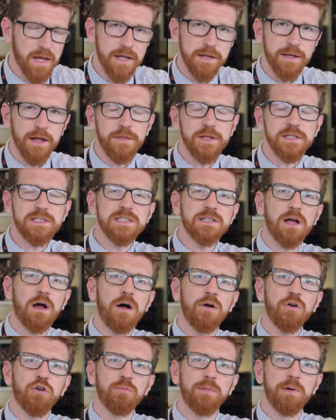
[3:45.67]
Now this is
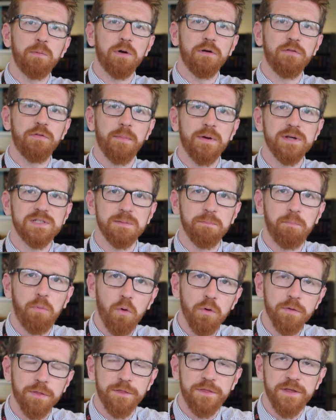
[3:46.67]
arguably one of the most
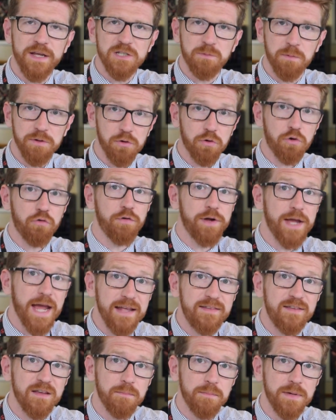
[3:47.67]
important things when you're
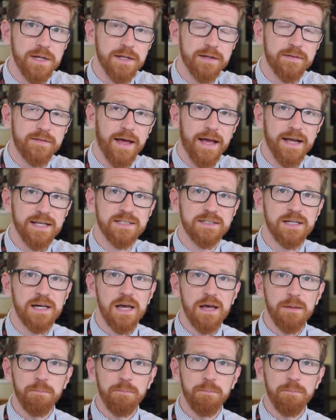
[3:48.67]
creating a media text,